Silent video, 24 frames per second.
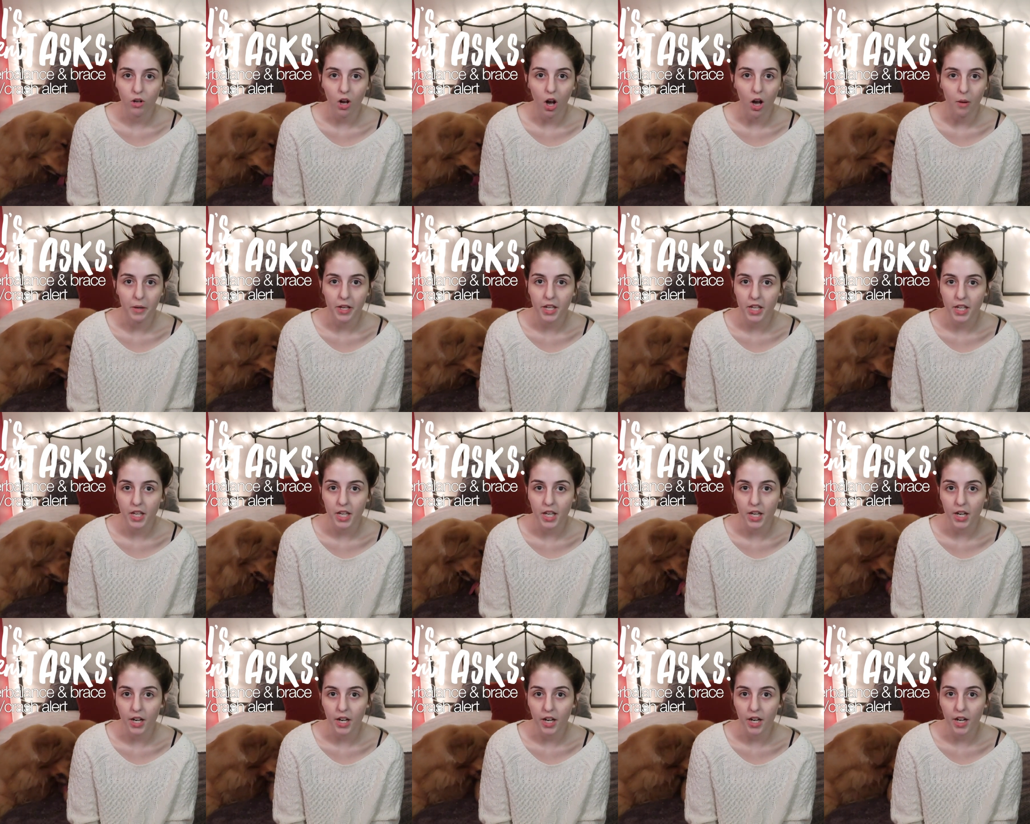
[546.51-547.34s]
comment
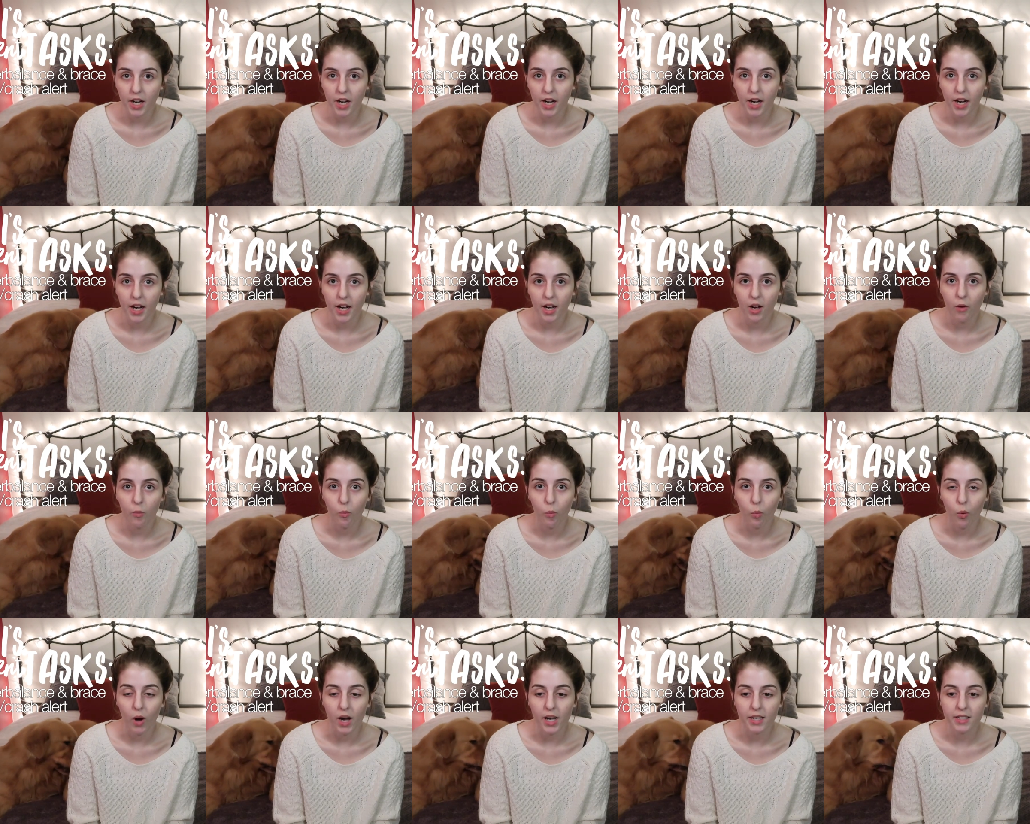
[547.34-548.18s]
here
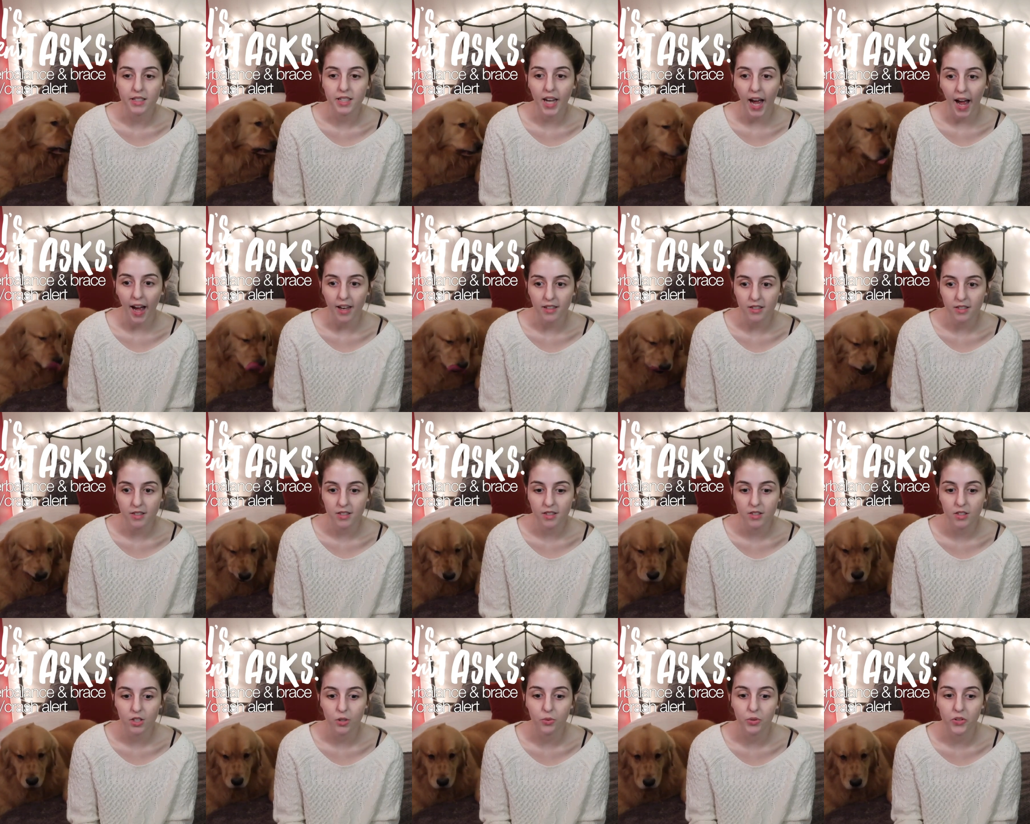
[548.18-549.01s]
what
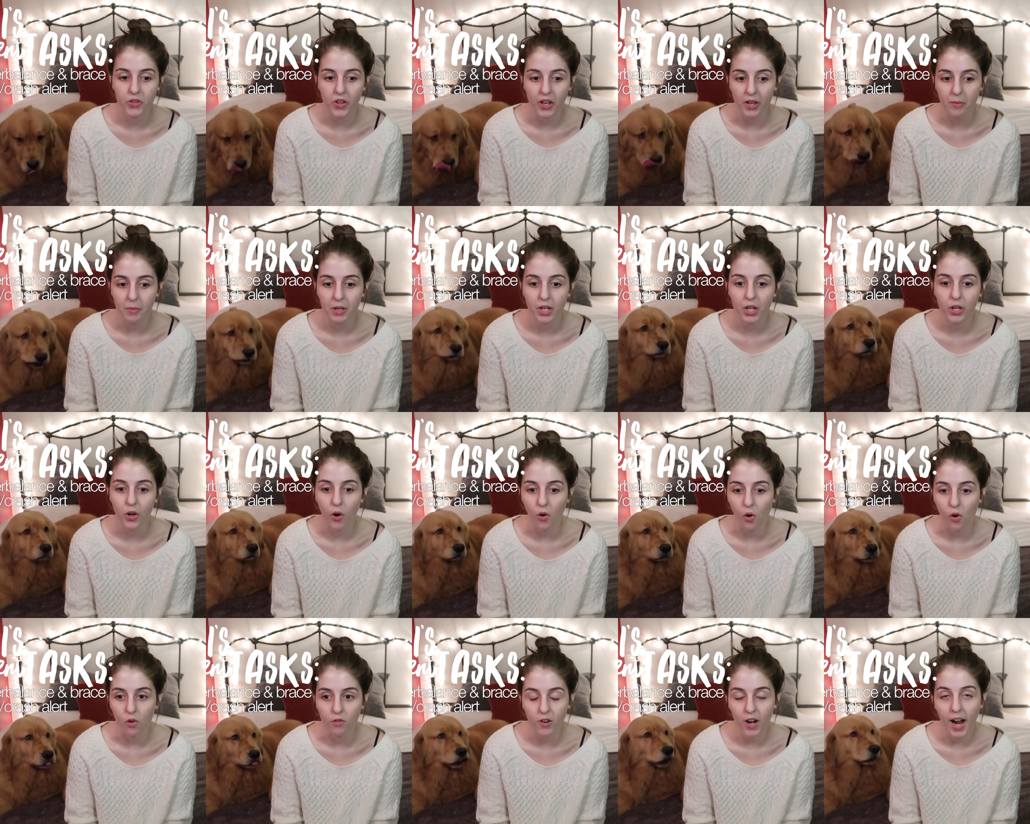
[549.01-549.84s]
tasks you would like me to
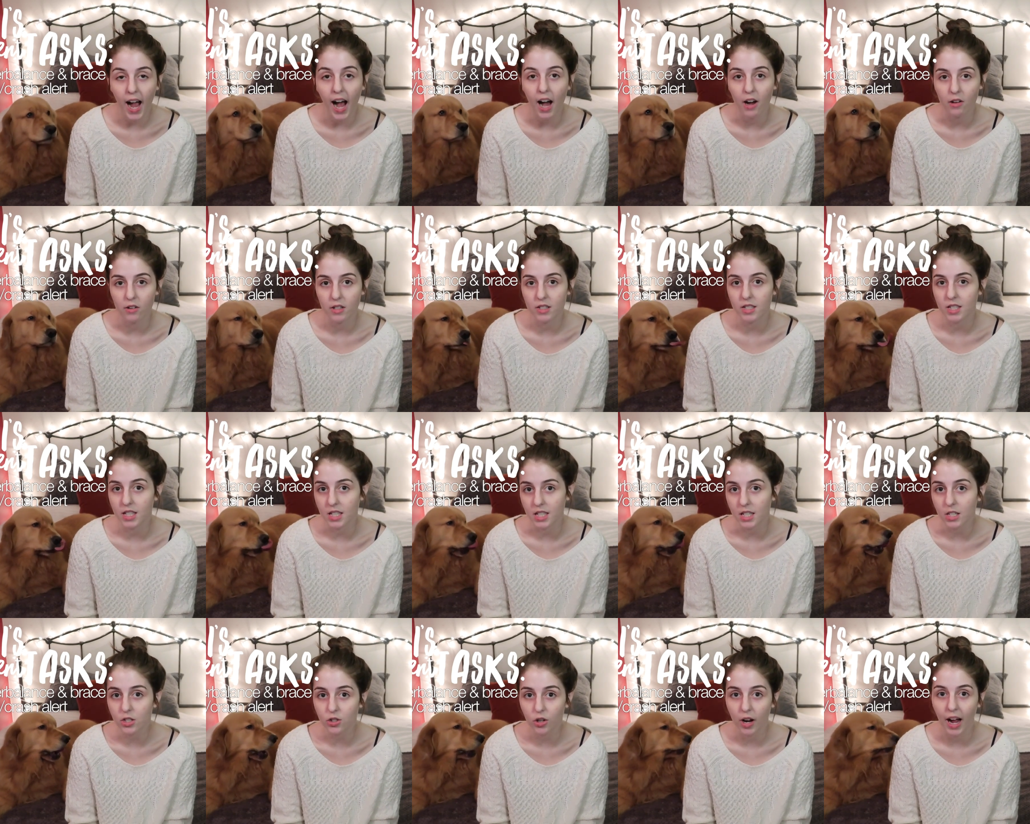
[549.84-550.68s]
go over, how to
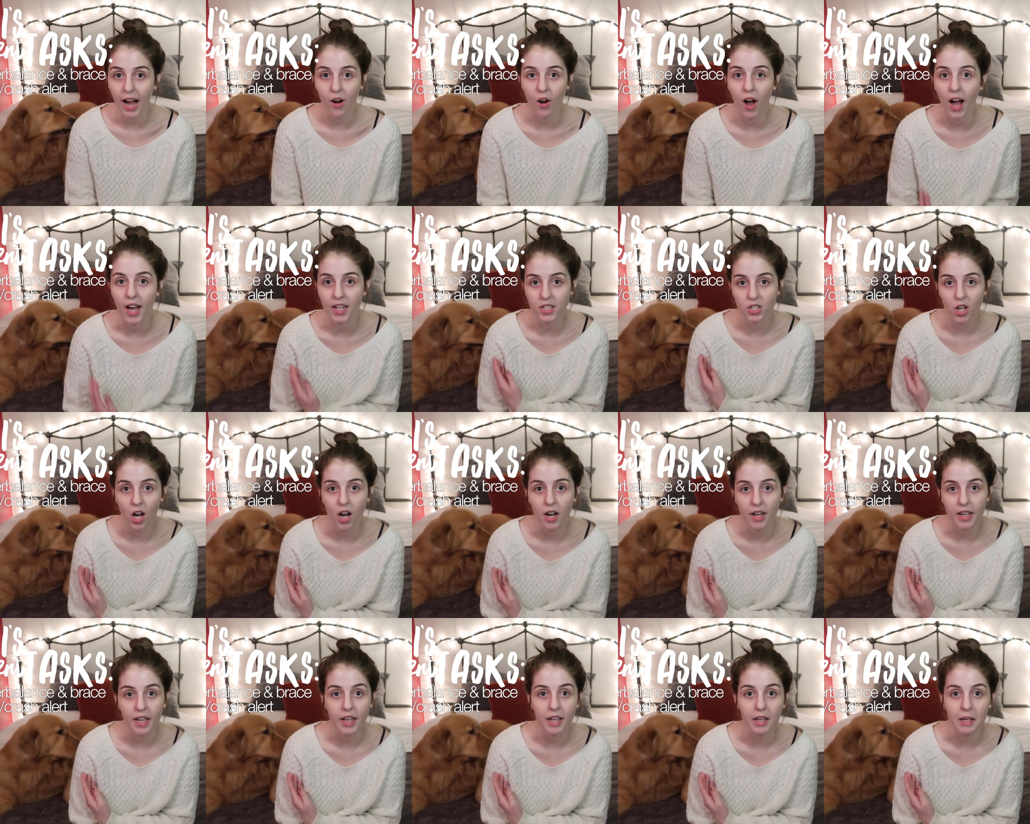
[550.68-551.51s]
teach or how I
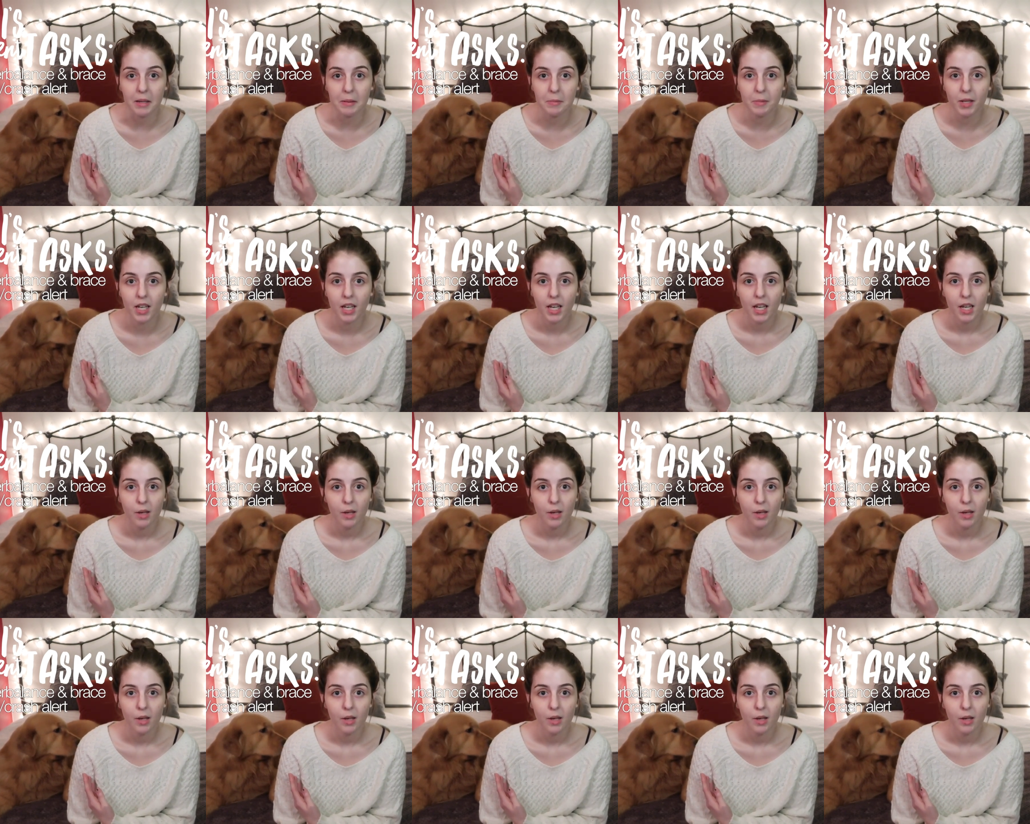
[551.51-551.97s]
taught him